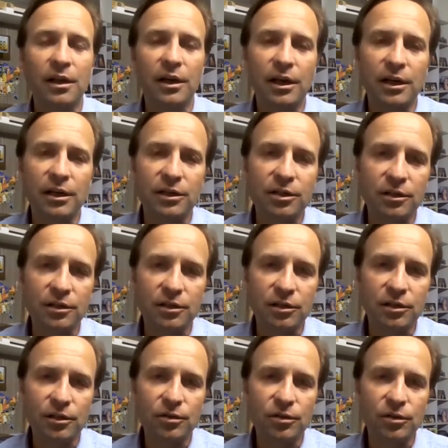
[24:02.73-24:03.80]
to
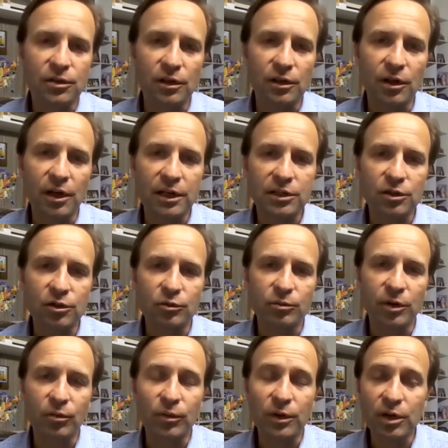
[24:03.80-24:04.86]
lose a lawsuit,
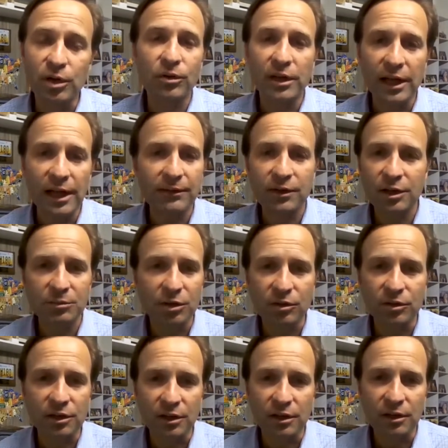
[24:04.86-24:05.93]
but we don't have any
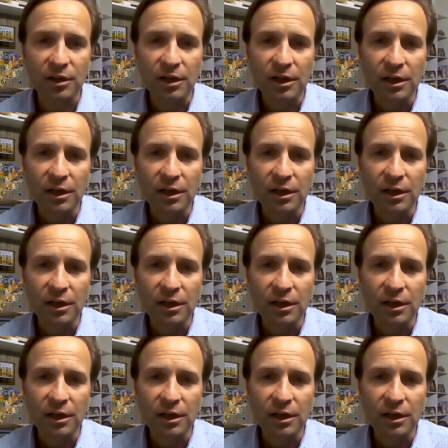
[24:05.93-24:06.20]
built-in,